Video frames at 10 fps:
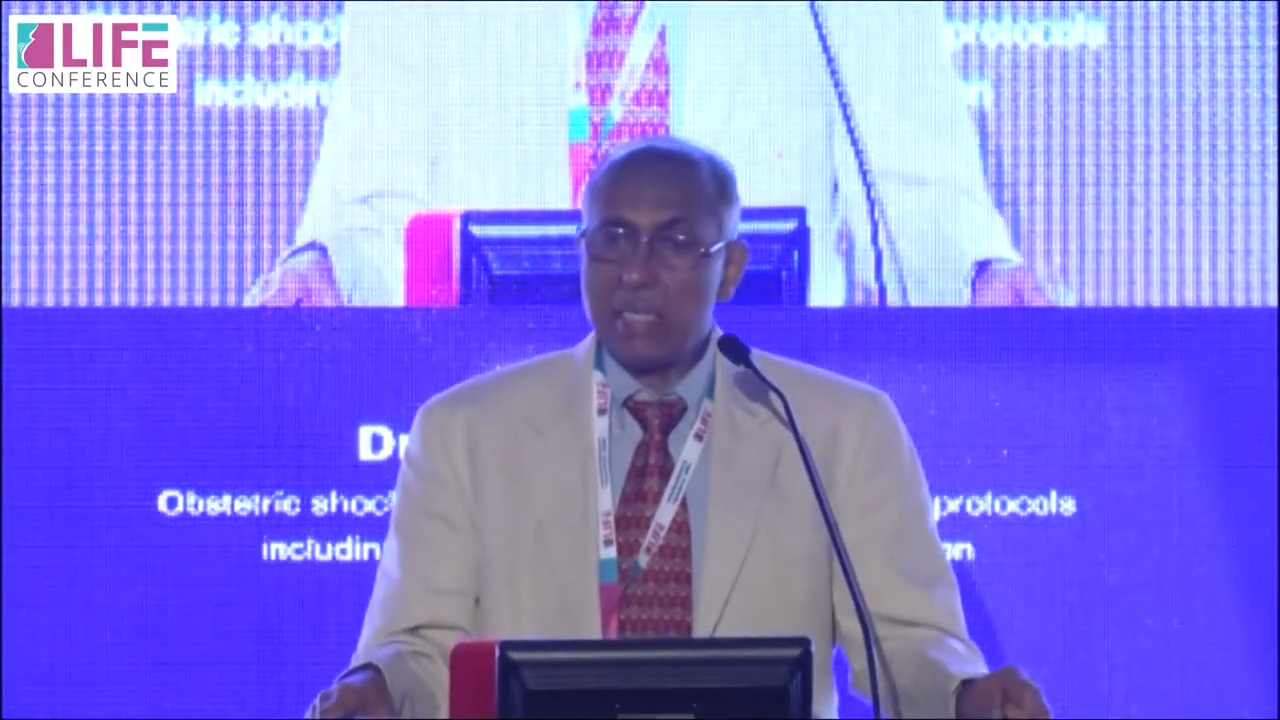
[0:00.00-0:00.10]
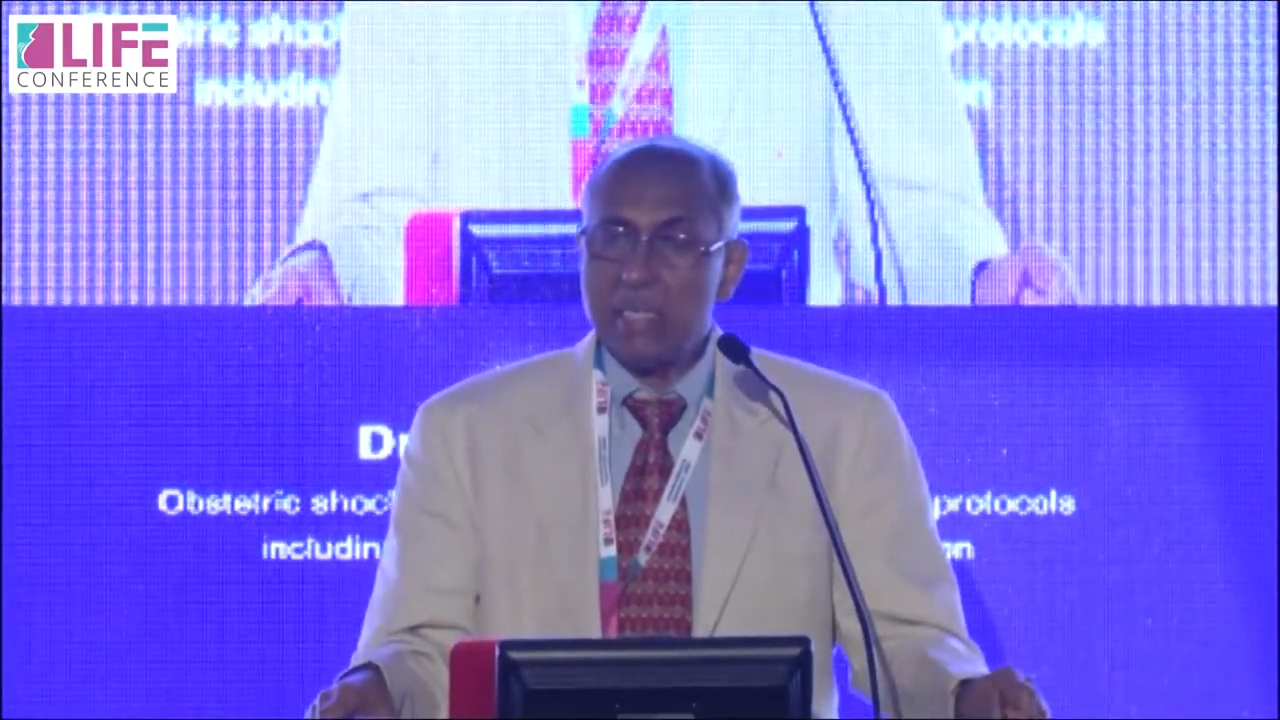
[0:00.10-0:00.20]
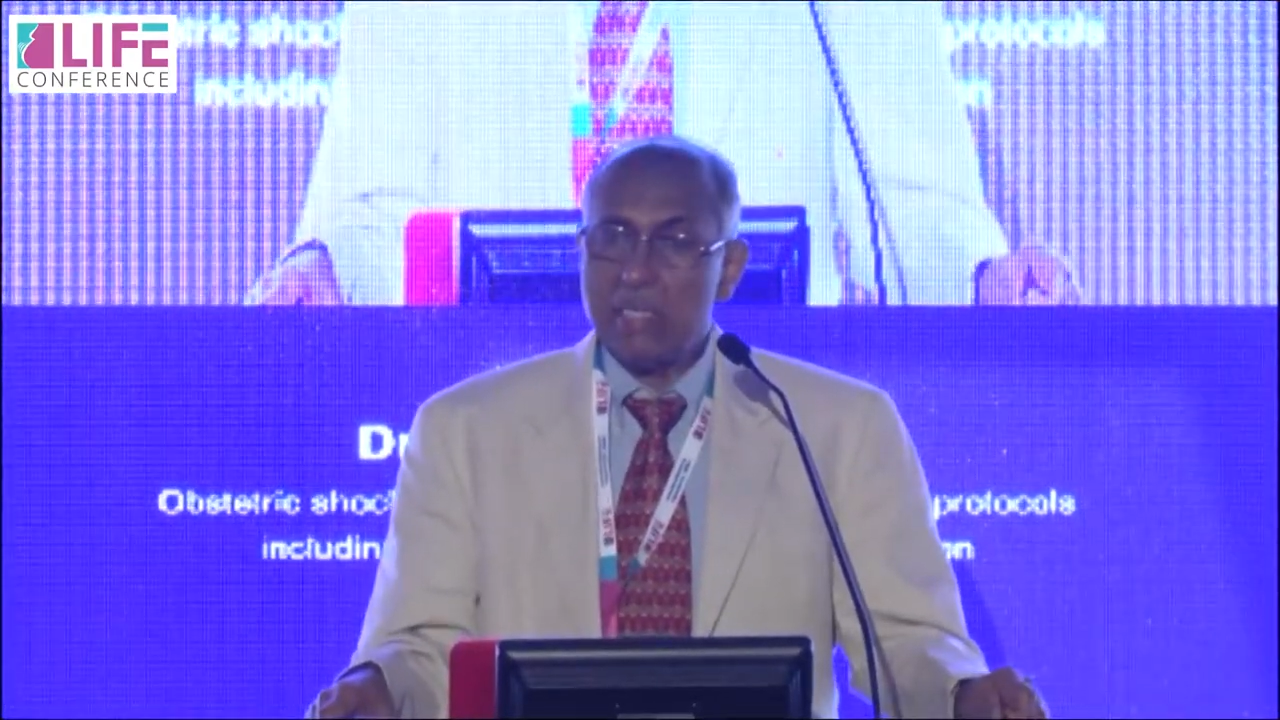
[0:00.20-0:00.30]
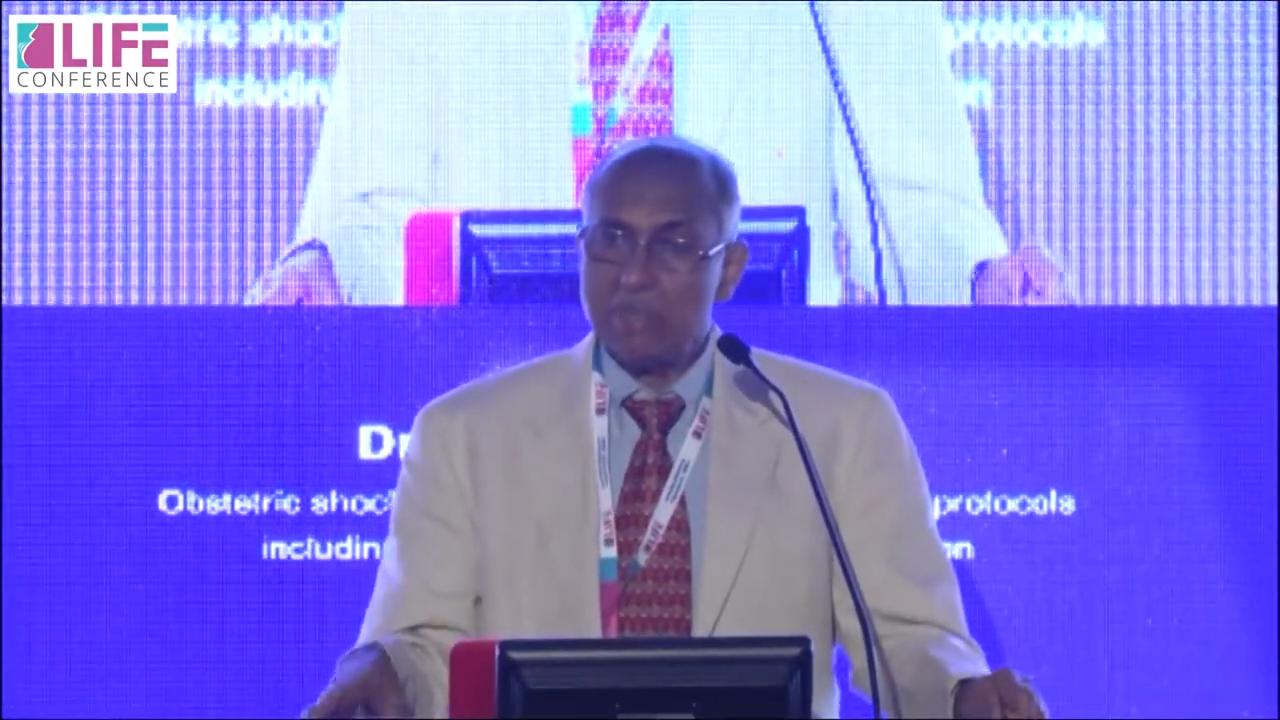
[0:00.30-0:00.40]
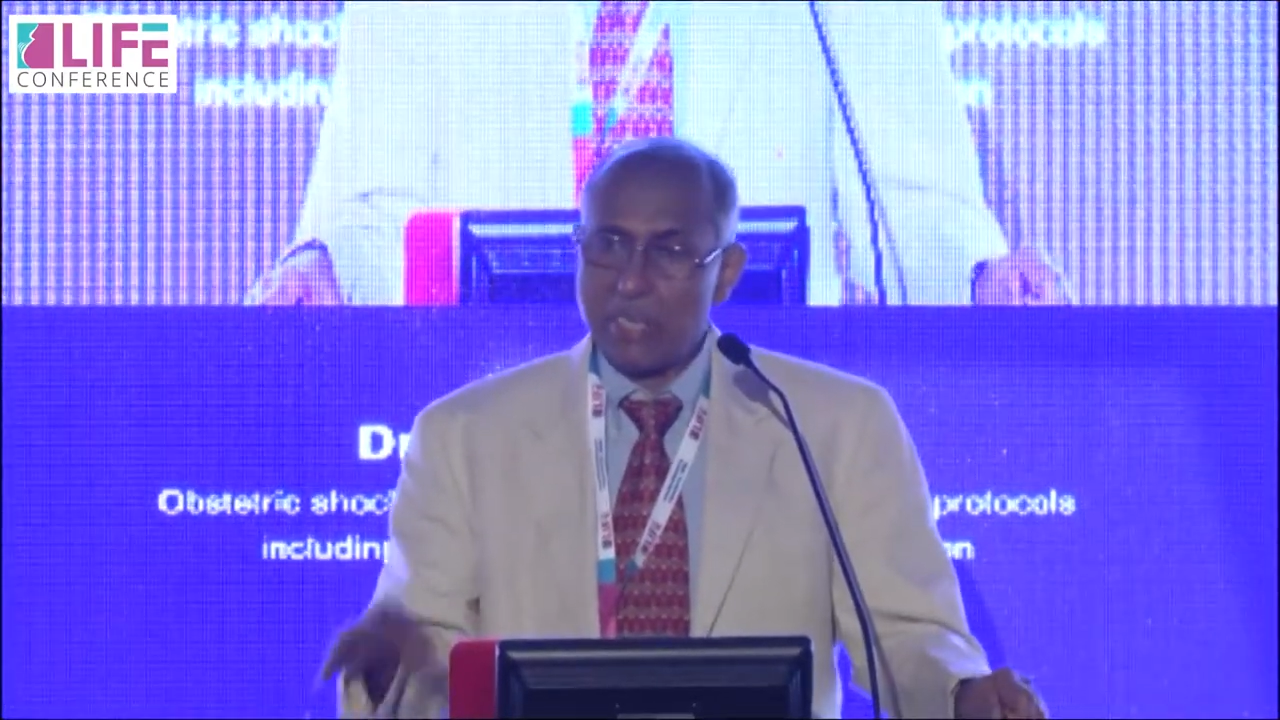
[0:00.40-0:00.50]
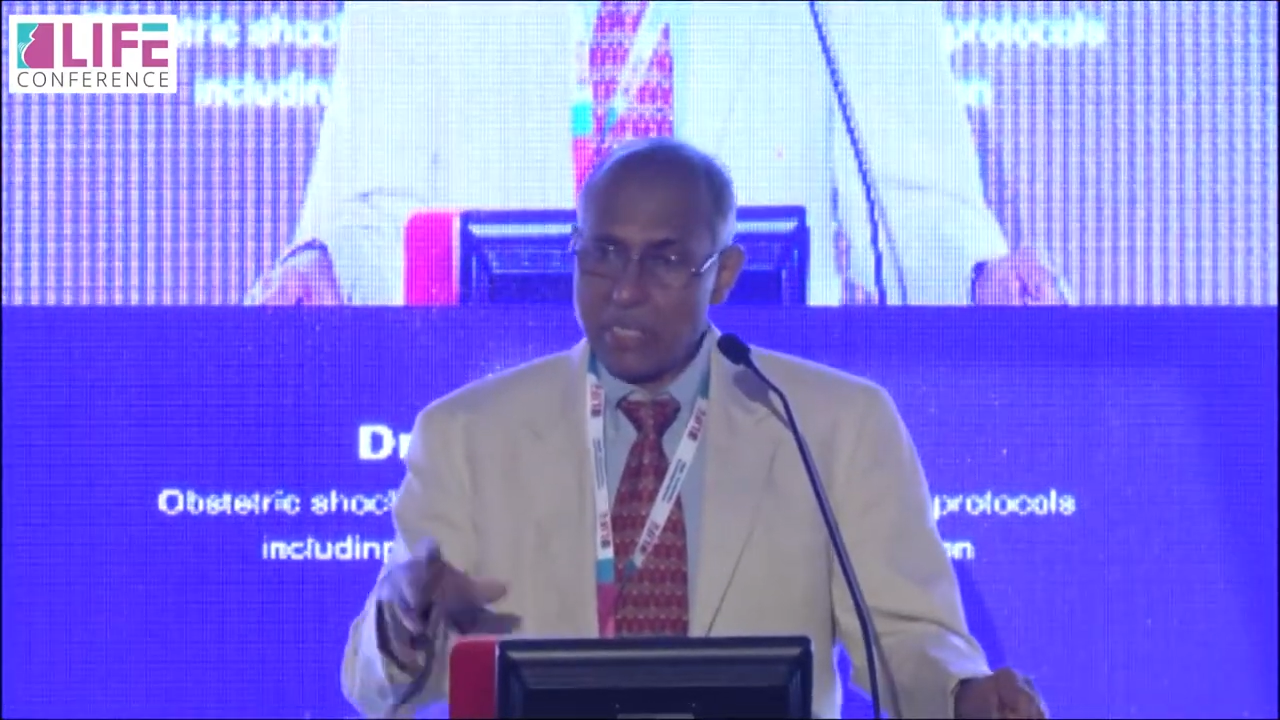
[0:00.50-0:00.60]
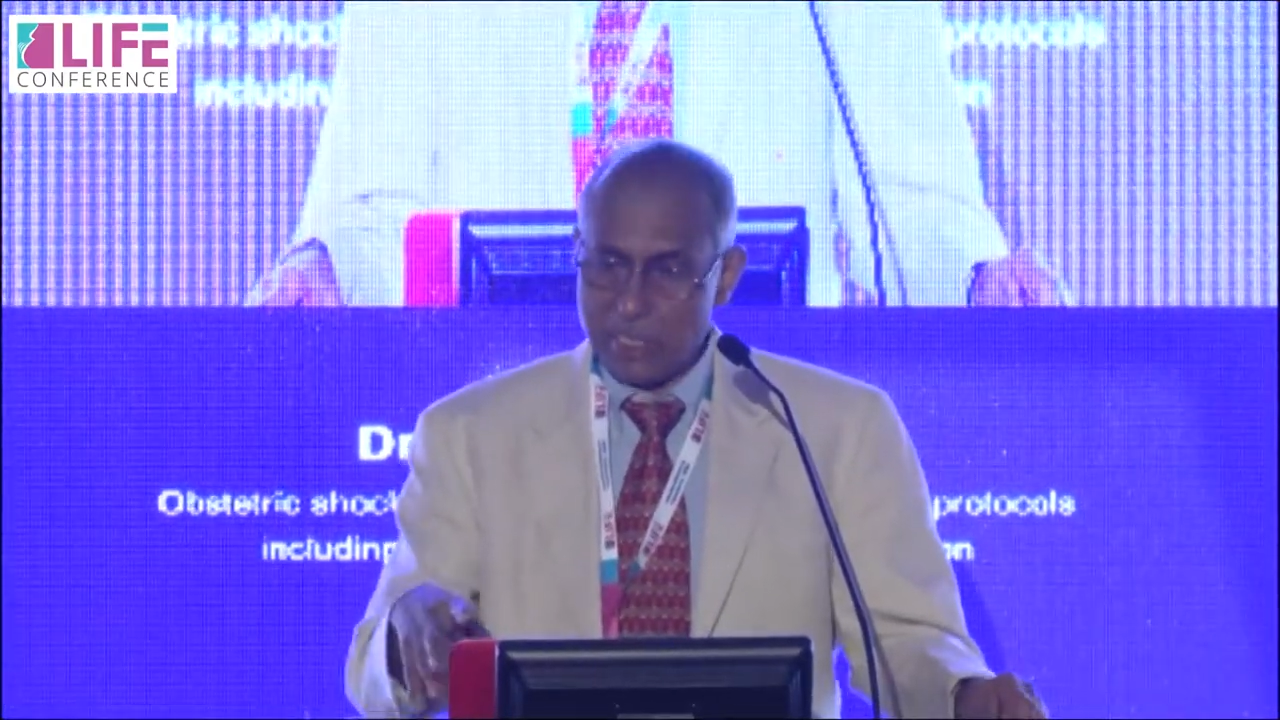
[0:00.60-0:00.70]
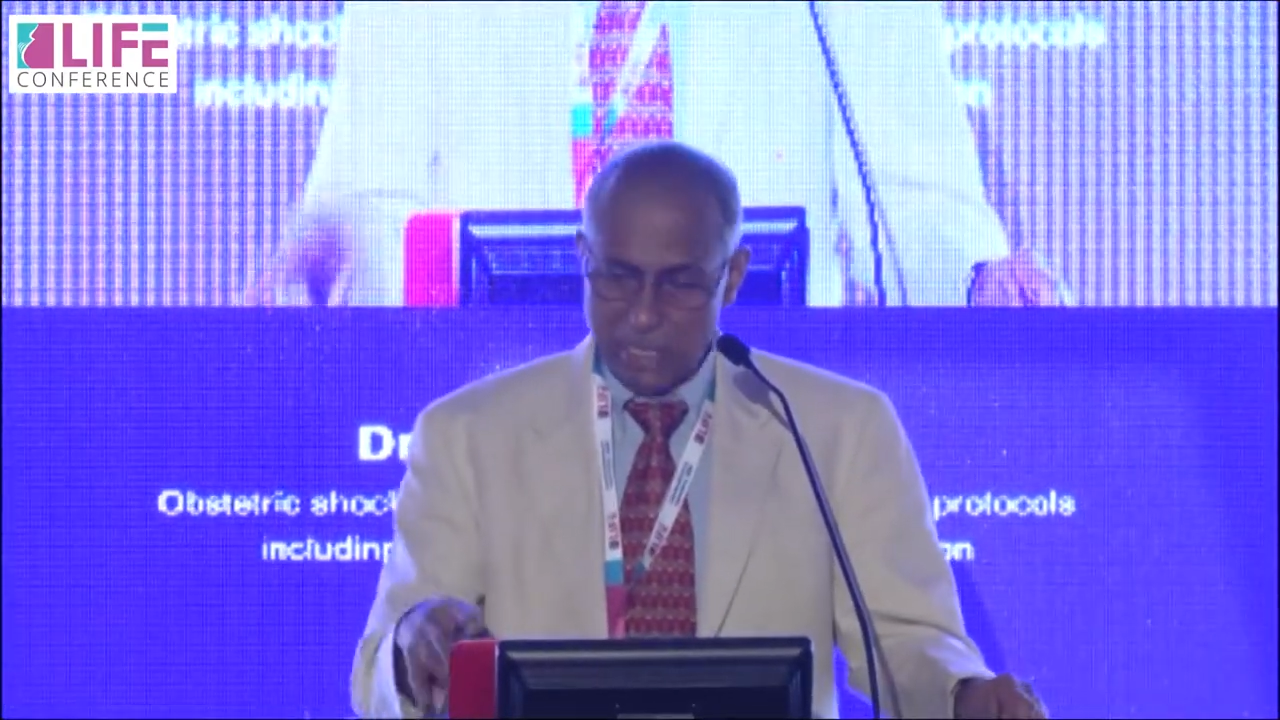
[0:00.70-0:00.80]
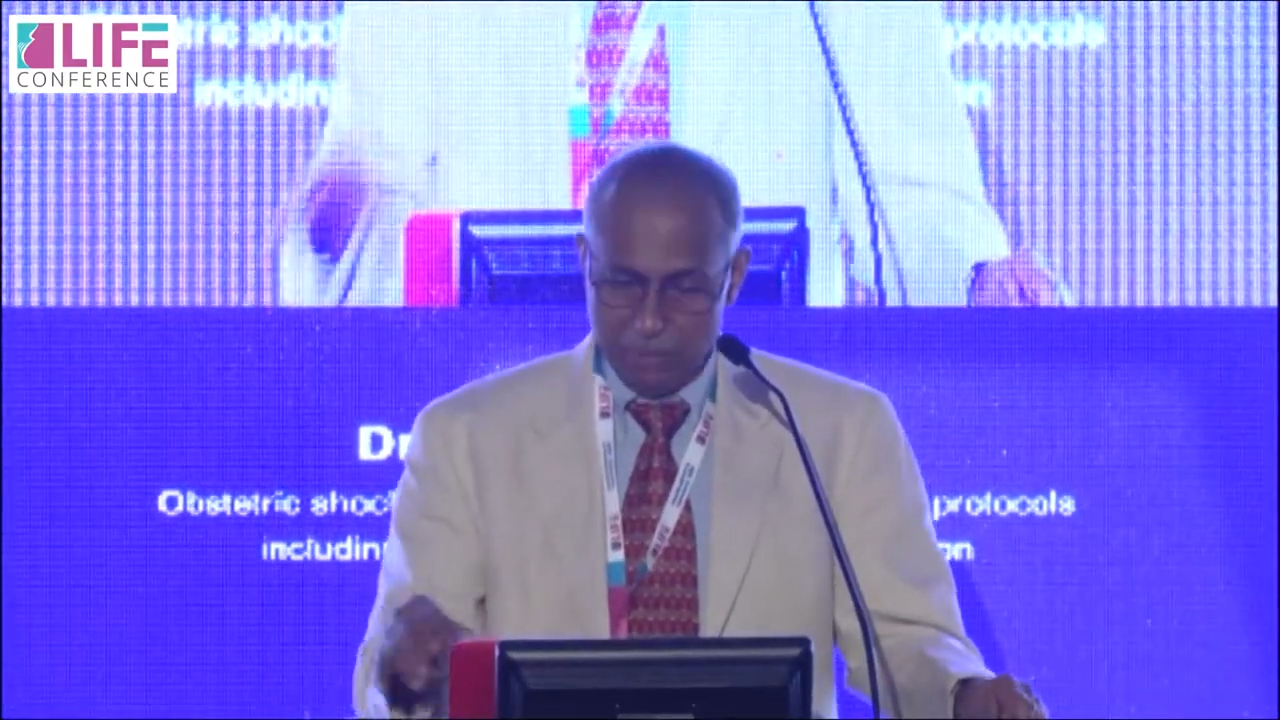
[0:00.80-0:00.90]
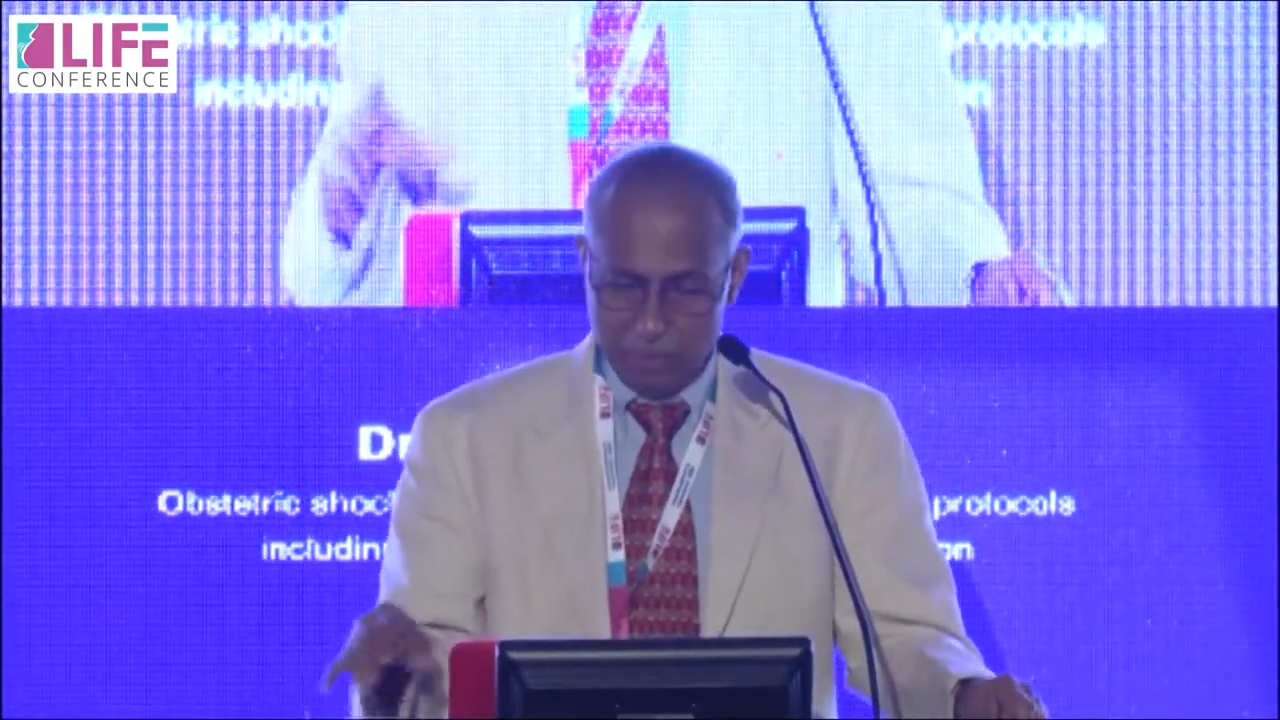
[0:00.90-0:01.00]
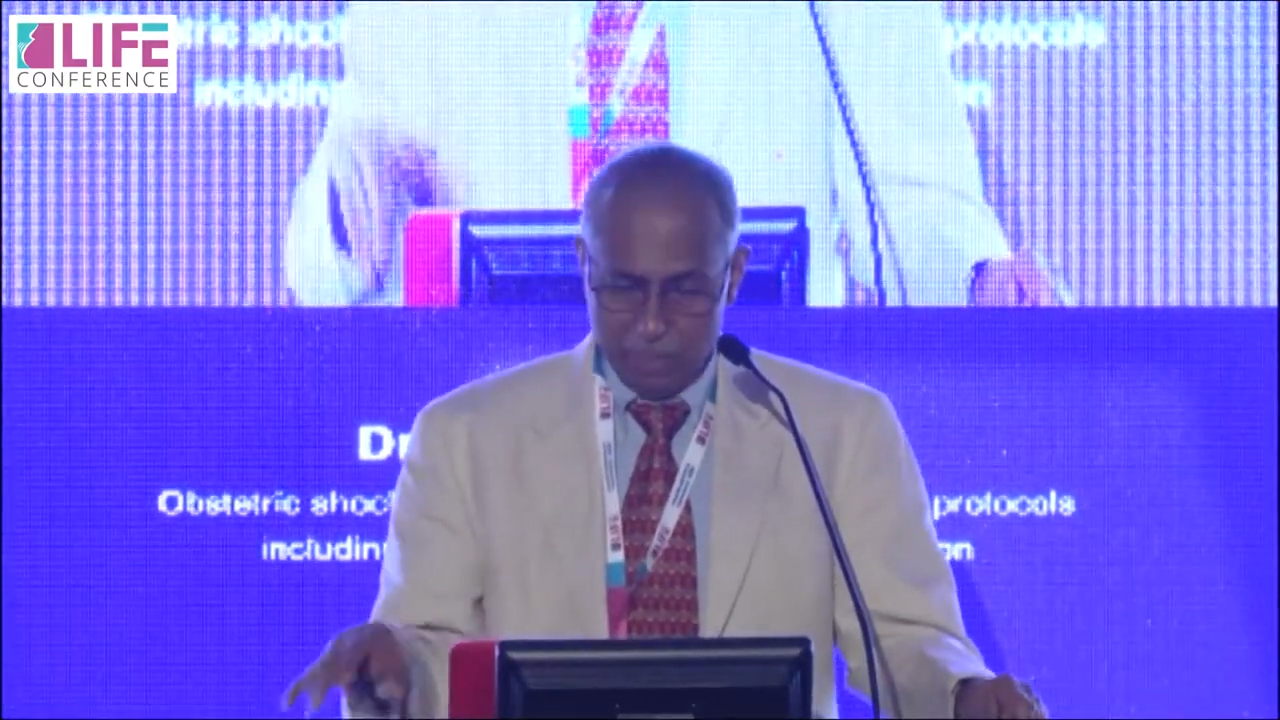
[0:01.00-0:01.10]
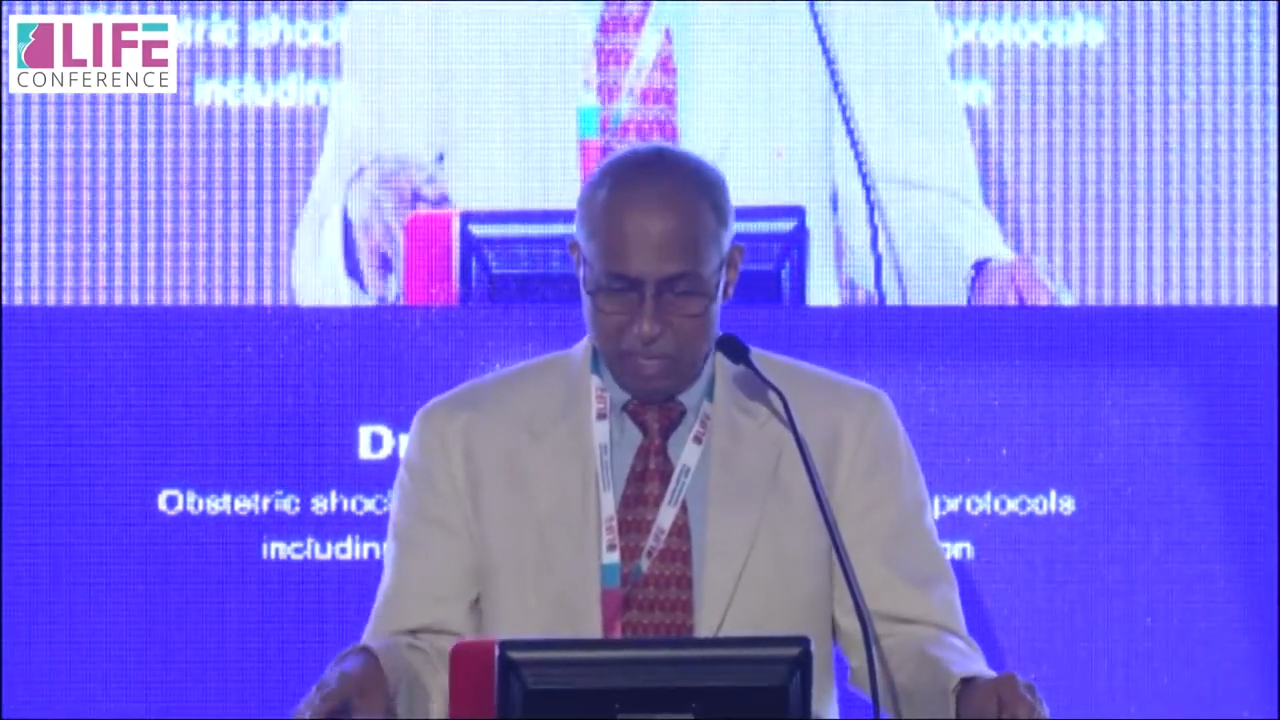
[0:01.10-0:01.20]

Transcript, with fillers: further steps